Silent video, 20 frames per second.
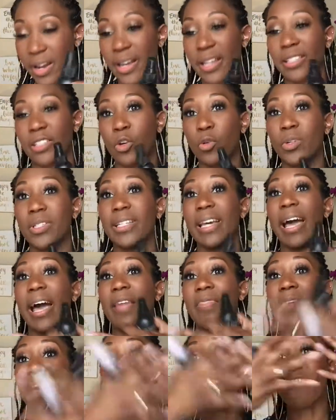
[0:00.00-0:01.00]
It's going to
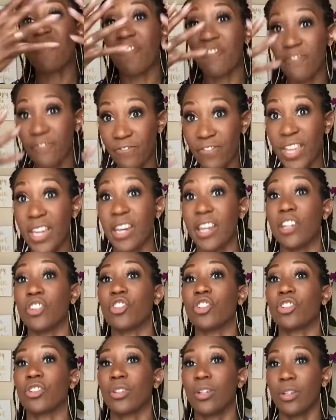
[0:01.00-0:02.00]
add that
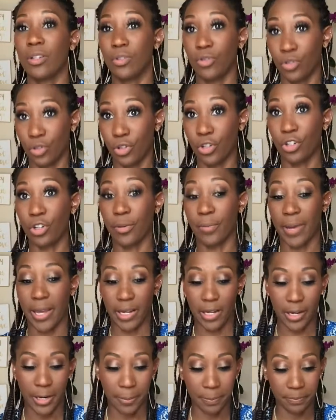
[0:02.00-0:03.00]
finish to your
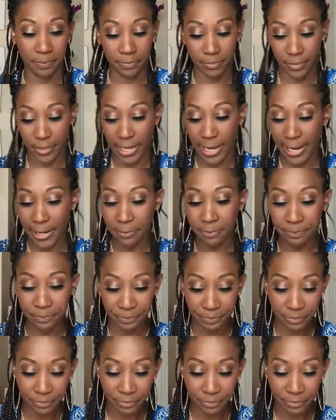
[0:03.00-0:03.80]
makeup. Okay.